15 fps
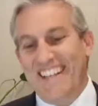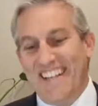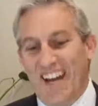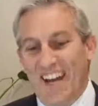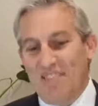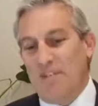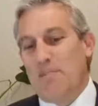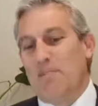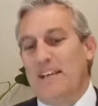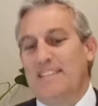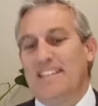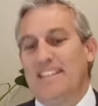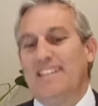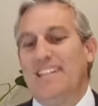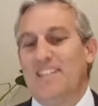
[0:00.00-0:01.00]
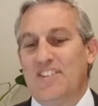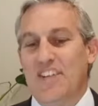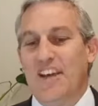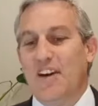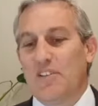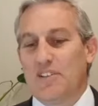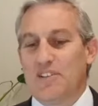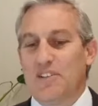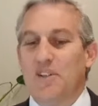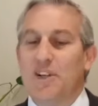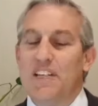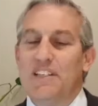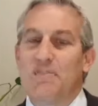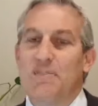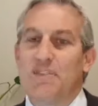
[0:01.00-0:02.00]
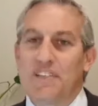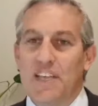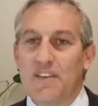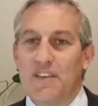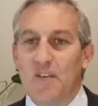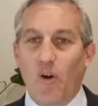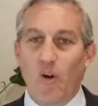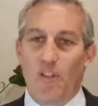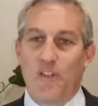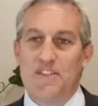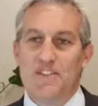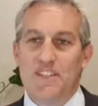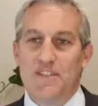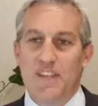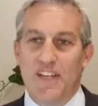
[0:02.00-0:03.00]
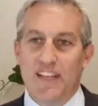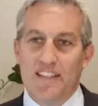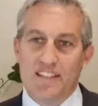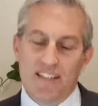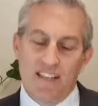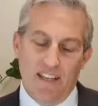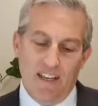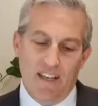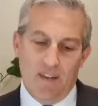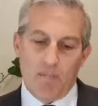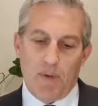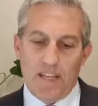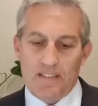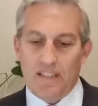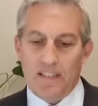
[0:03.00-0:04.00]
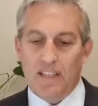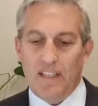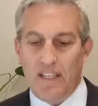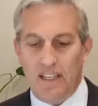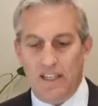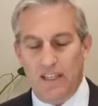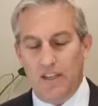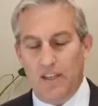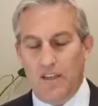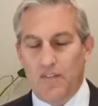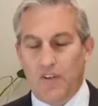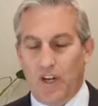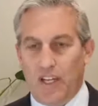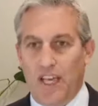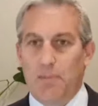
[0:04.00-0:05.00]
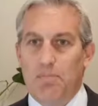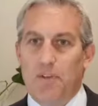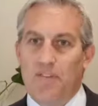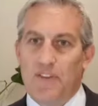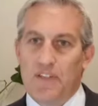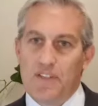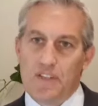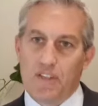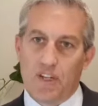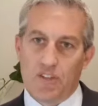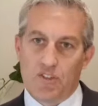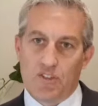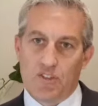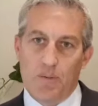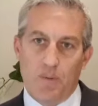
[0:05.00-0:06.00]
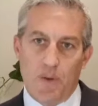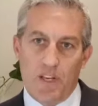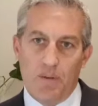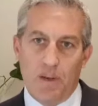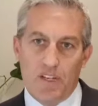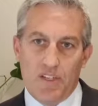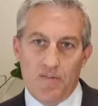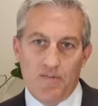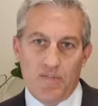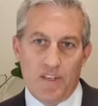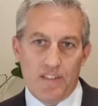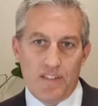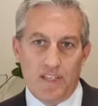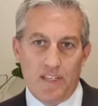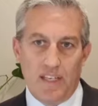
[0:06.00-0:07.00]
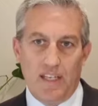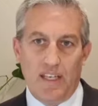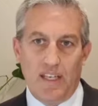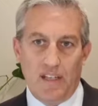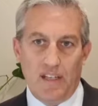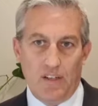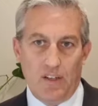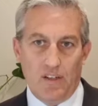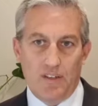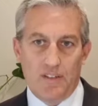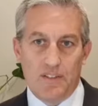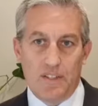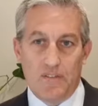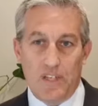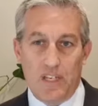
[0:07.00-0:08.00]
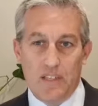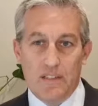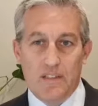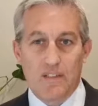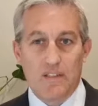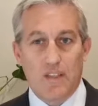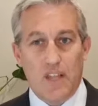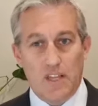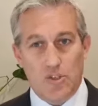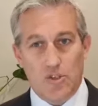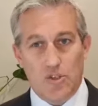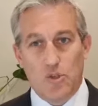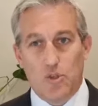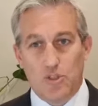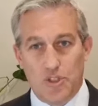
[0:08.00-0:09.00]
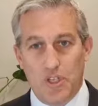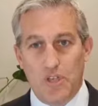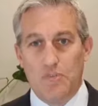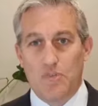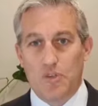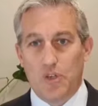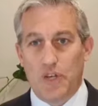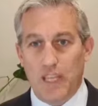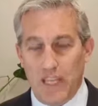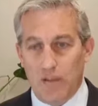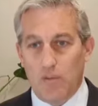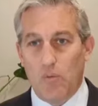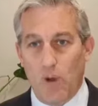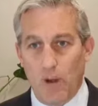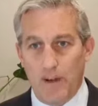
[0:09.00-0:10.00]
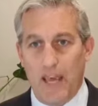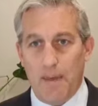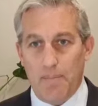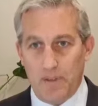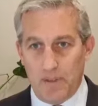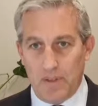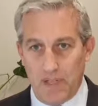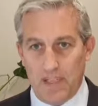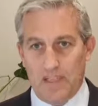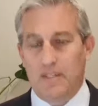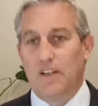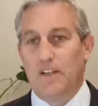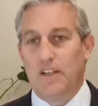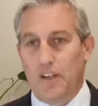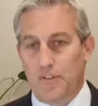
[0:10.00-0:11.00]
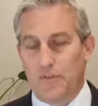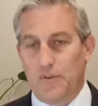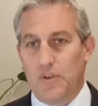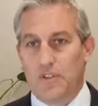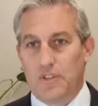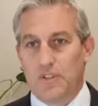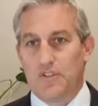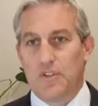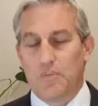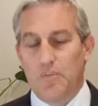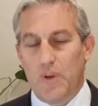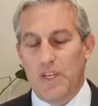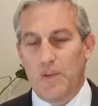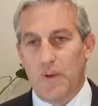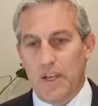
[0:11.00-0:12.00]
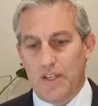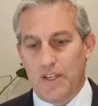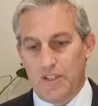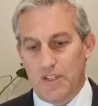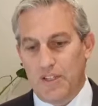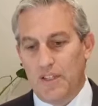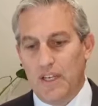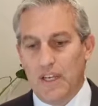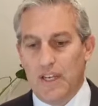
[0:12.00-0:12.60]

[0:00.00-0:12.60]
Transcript: No, but basically shareholders are looking to receive all of those dividends. Basically, you've got a couple of things. You've got superannuation funds that are going to get a lot of those dividends. So that short-term sugar hit won't happen. That's going to go through into superannuation.